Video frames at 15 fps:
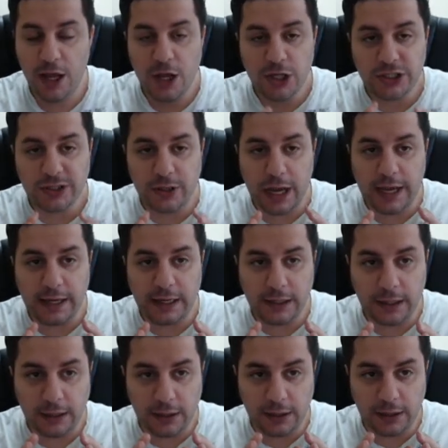So I
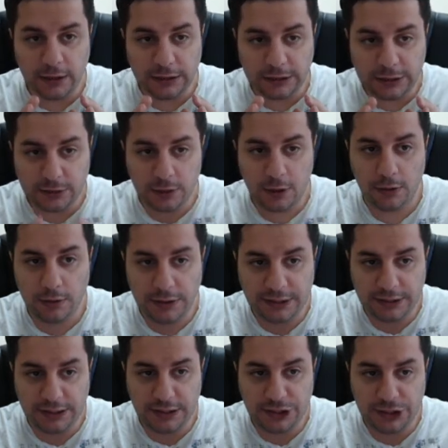strongly
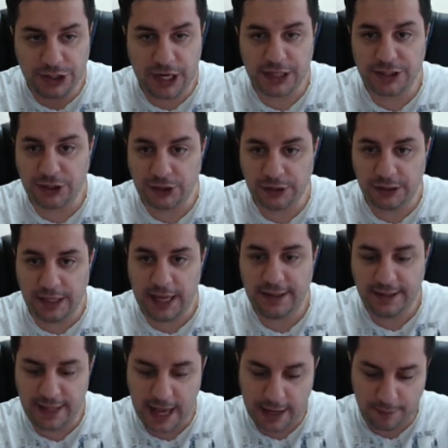suggest you
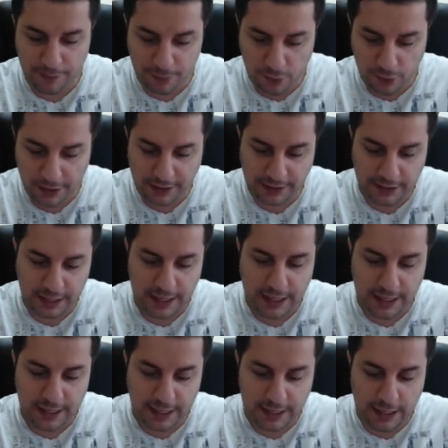get that point
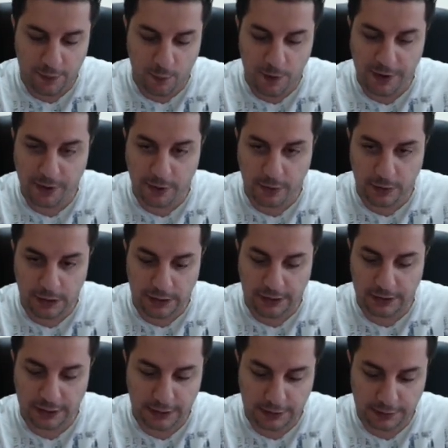when you
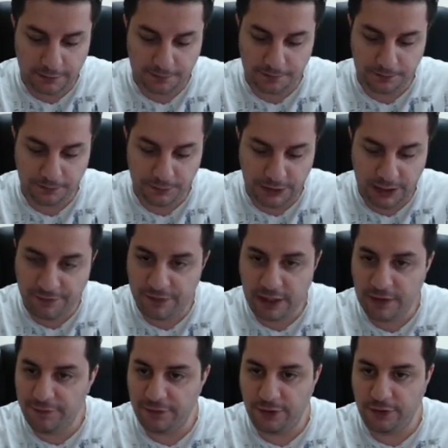even
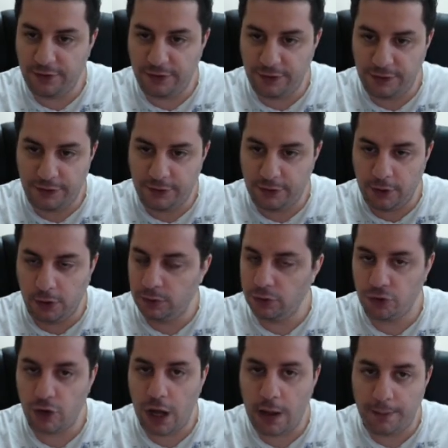if you don't
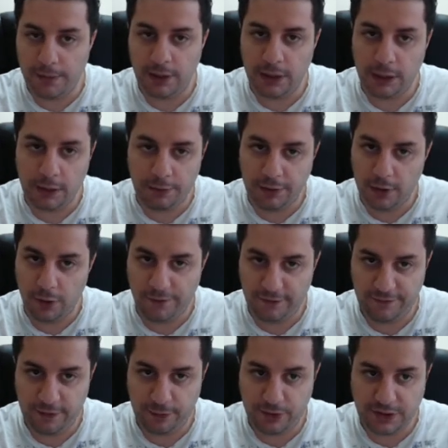drop below
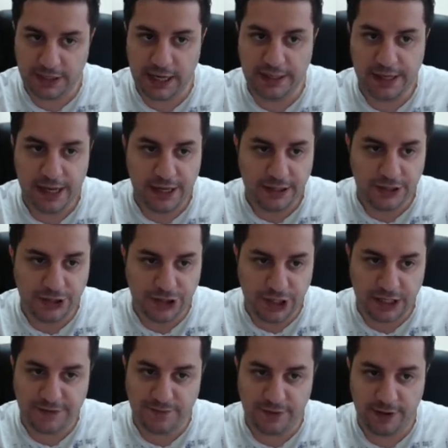50%,
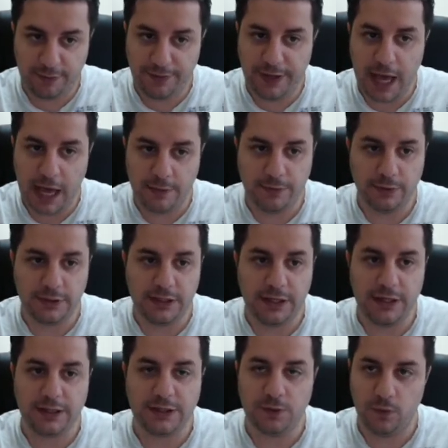just for the PI boost,
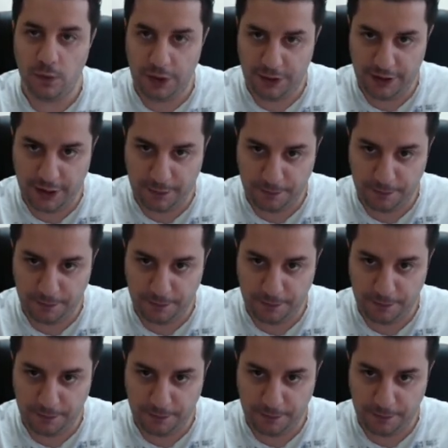it's worth it.